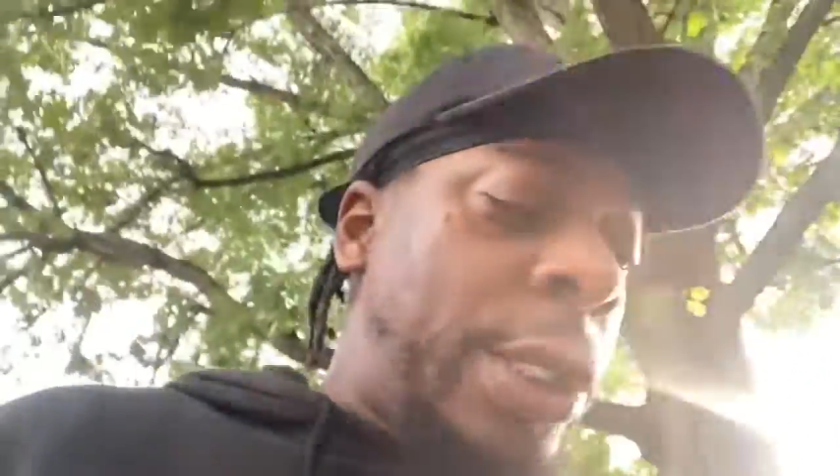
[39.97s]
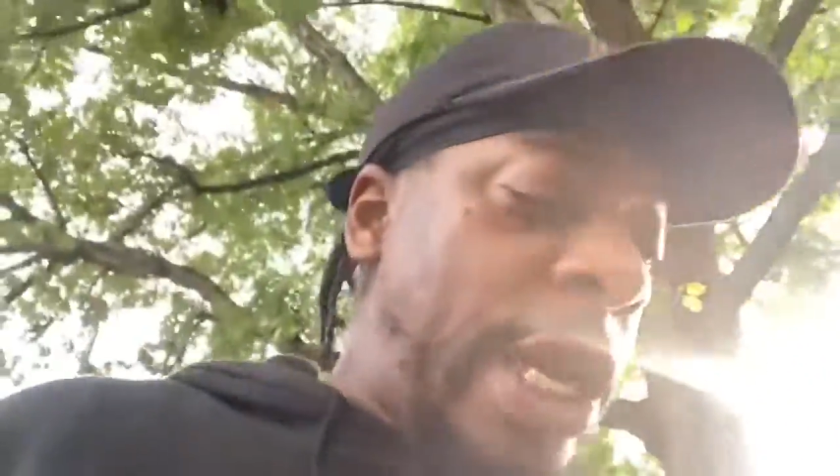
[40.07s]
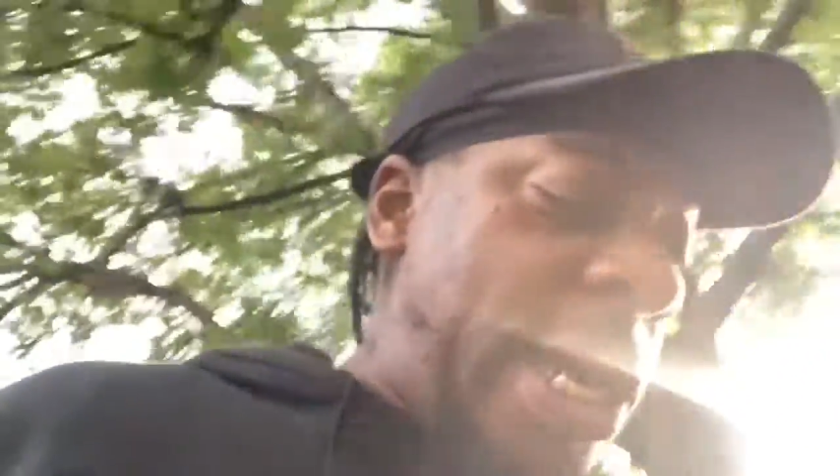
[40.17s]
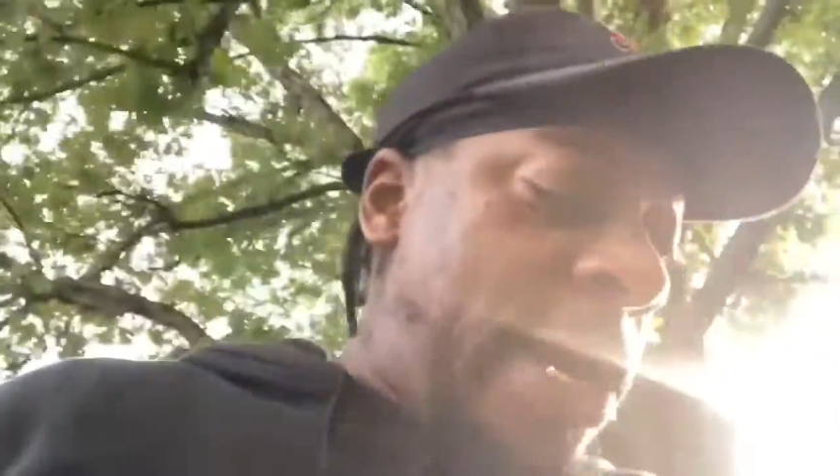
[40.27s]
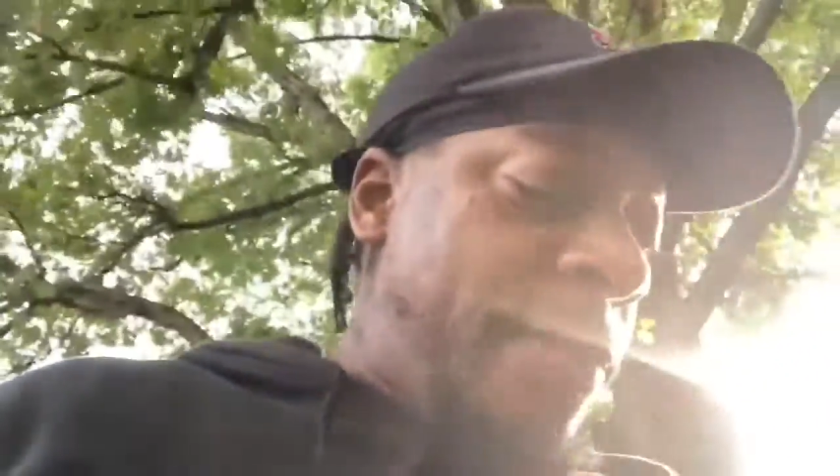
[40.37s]

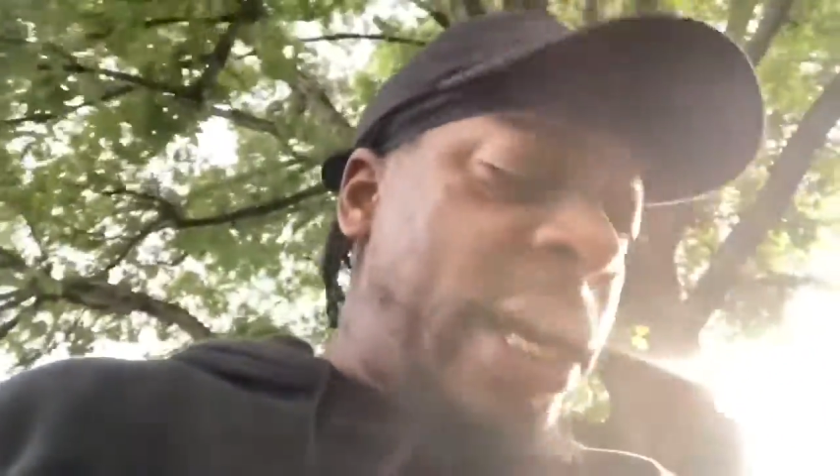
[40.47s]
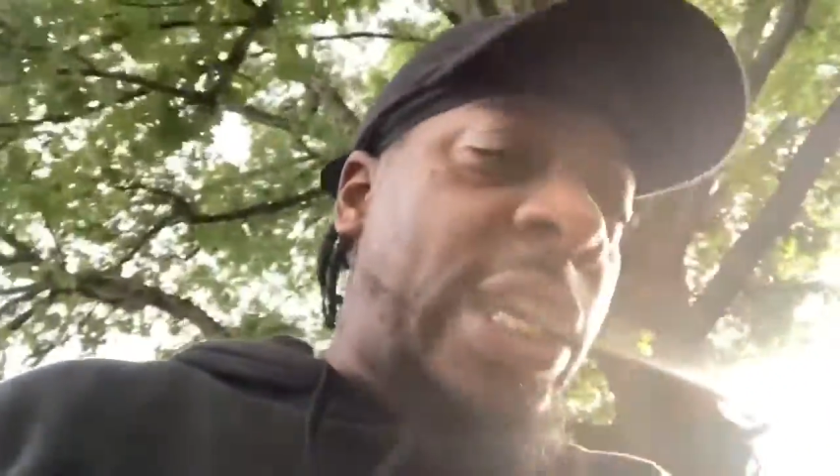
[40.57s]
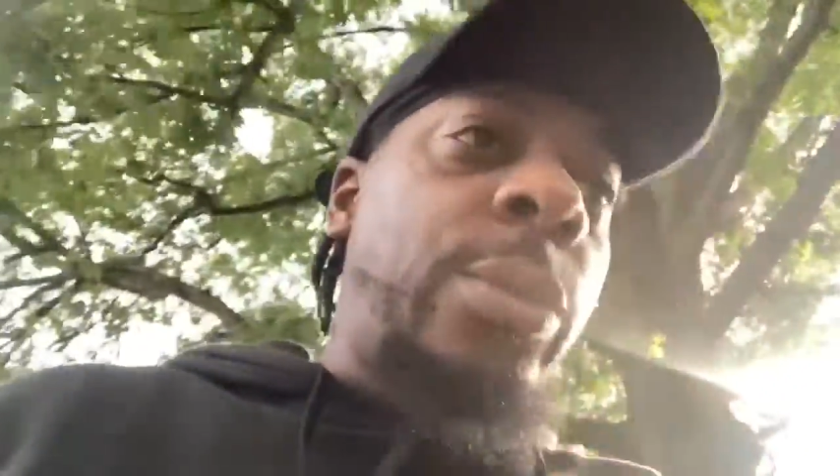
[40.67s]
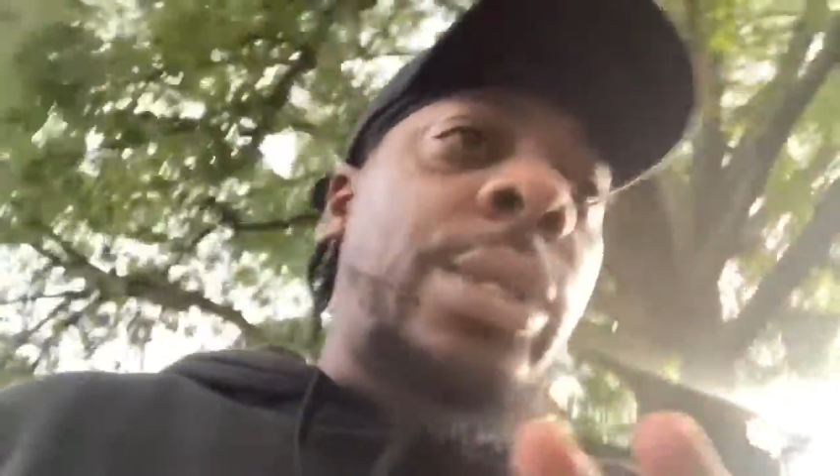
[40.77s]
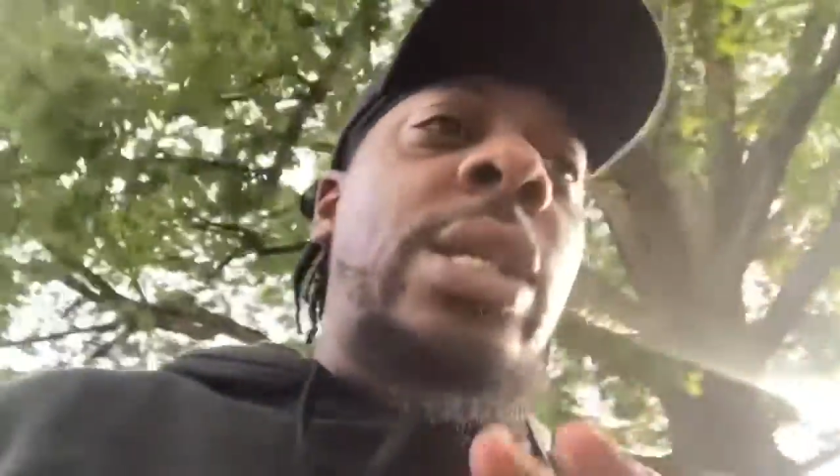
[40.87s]
time that
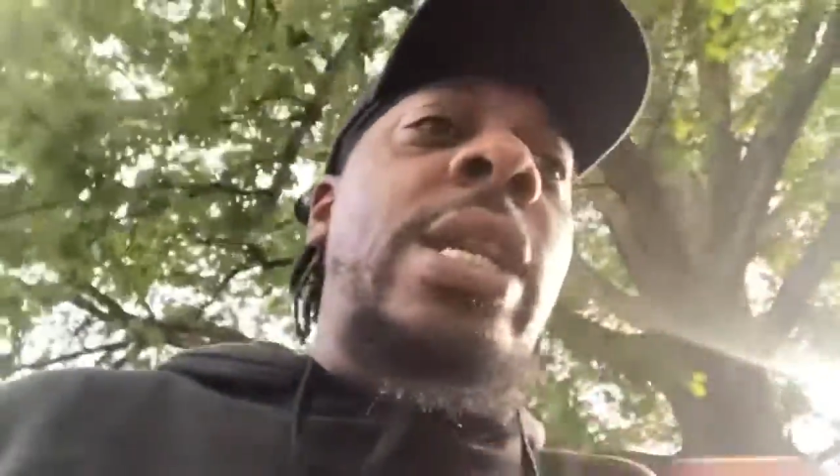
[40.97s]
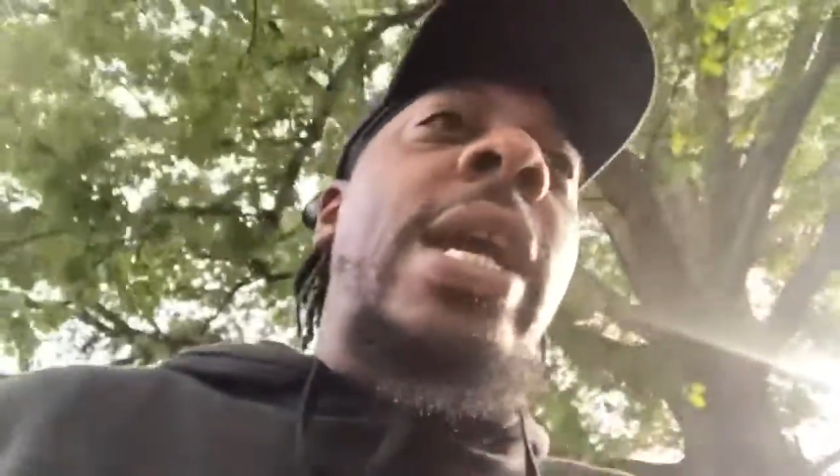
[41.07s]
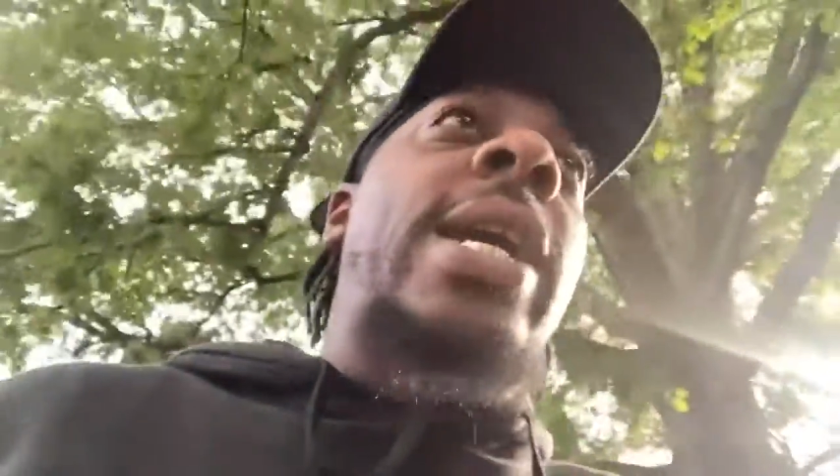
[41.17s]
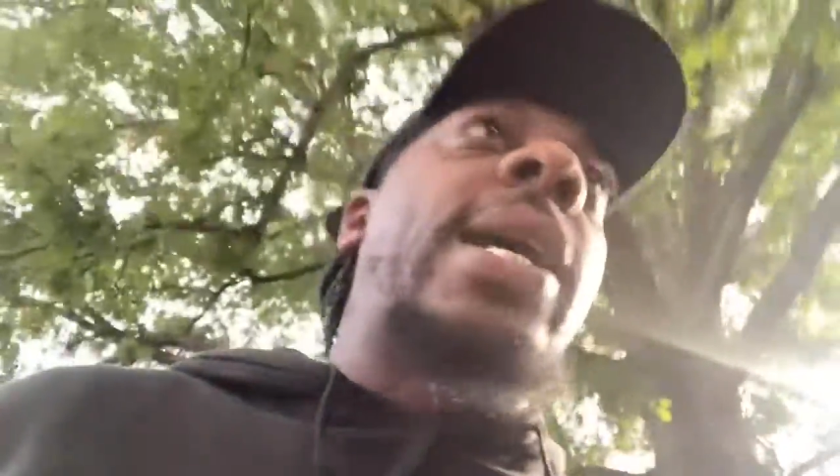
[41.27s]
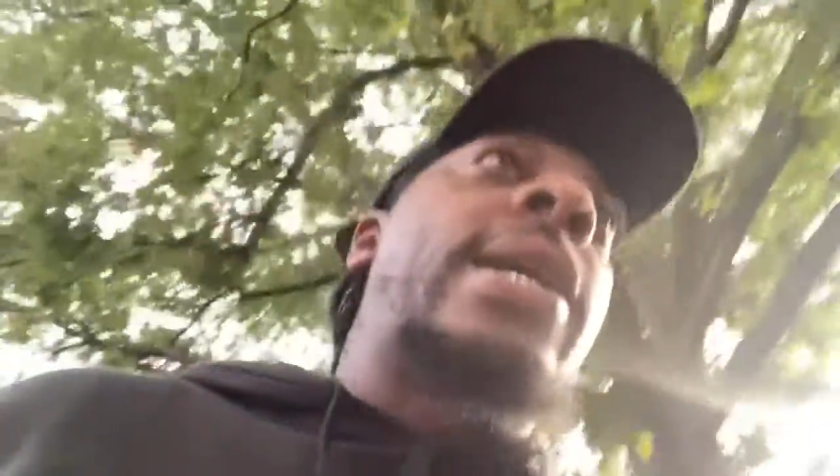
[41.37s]
he was
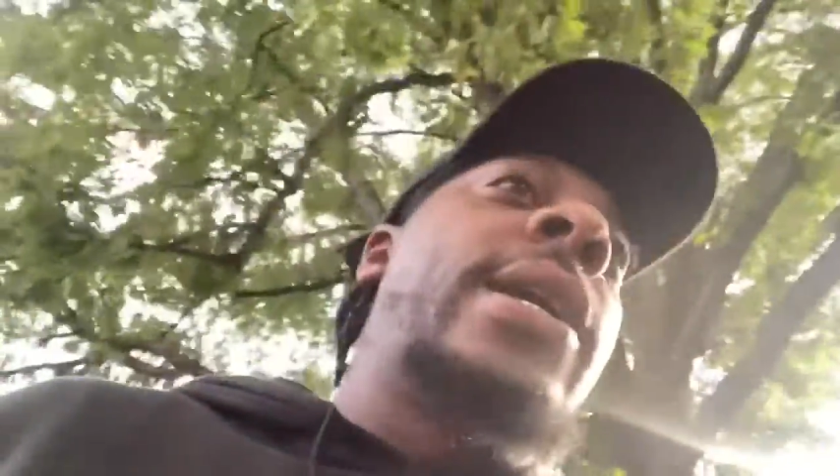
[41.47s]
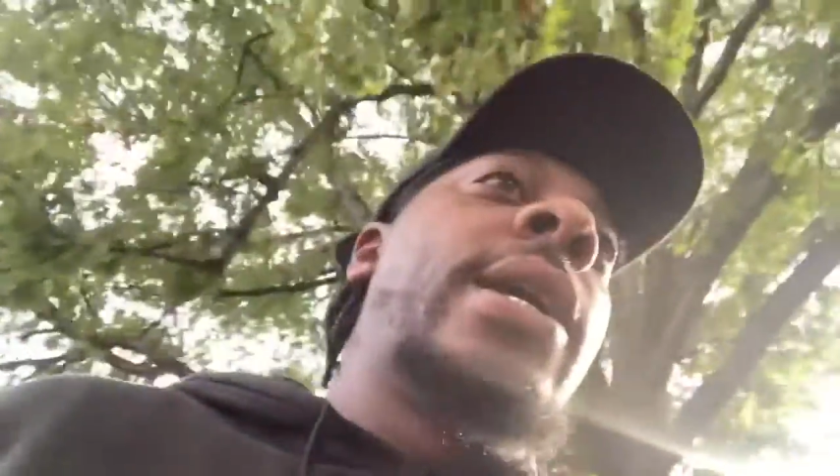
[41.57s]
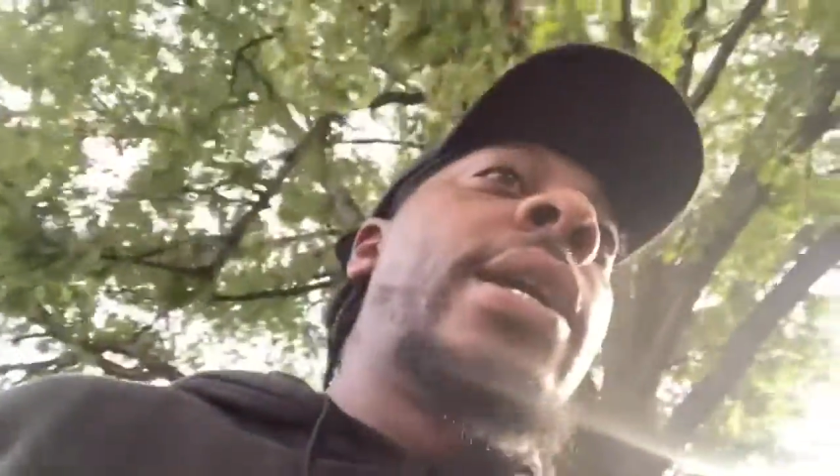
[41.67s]
denied